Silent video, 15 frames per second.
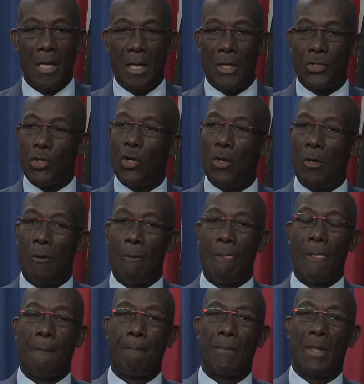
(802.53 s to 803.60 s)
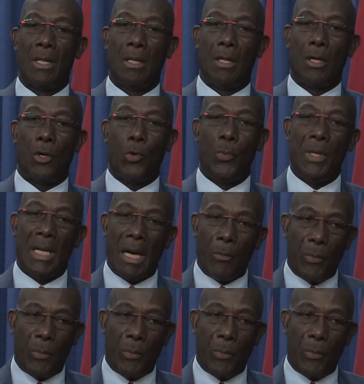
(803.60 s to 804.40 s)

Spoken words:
So we